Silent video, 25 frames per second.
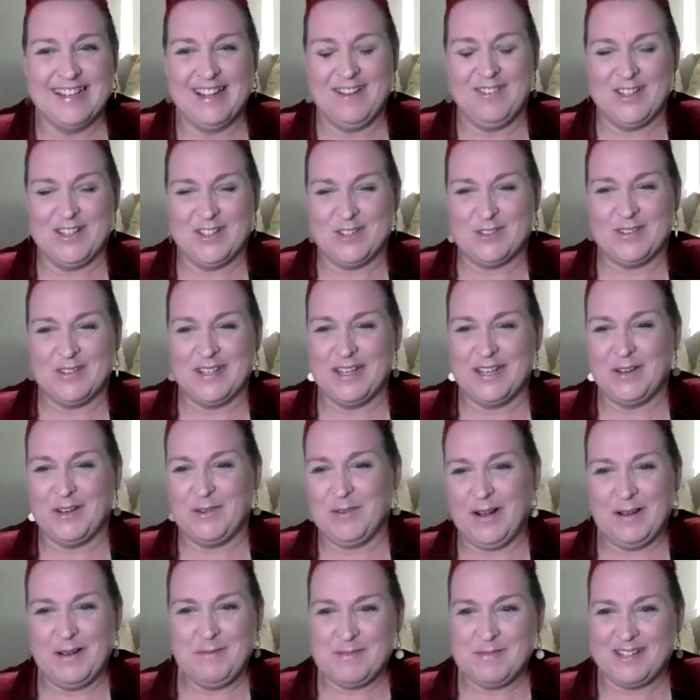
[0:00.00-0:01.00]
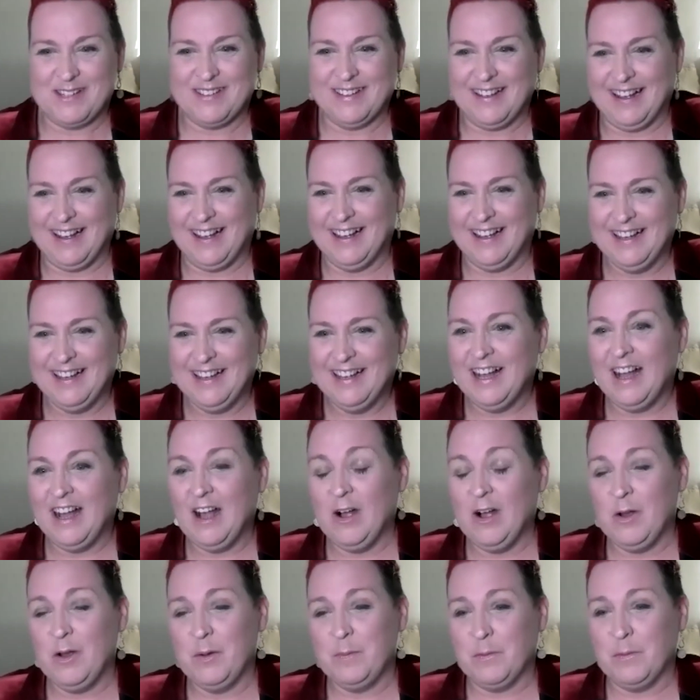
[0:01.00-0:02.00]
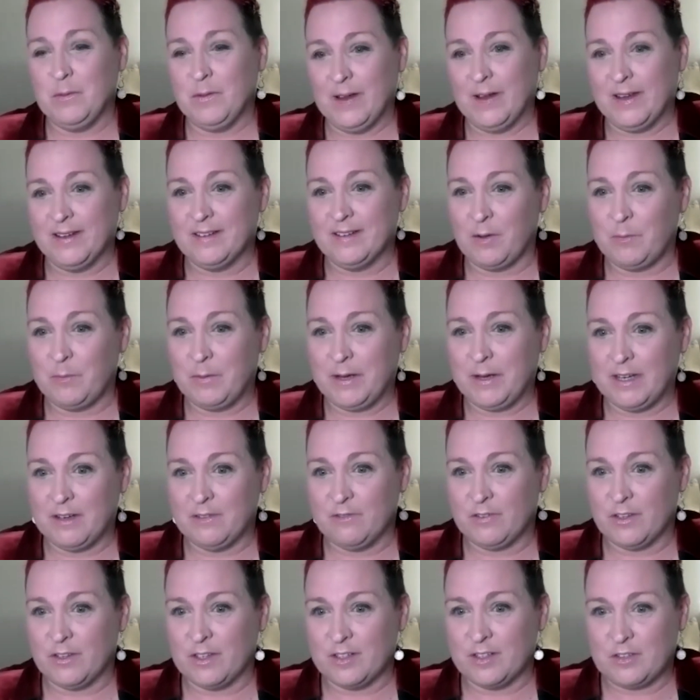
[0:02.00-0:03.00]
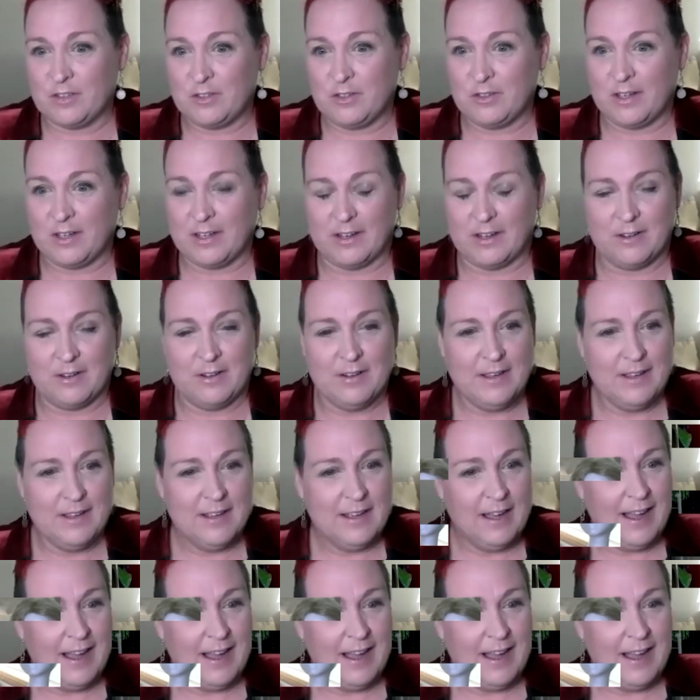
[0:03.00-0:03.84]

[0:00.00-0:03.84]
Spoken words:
That was really quite bizarre. Oh boy, don't we live for the studio?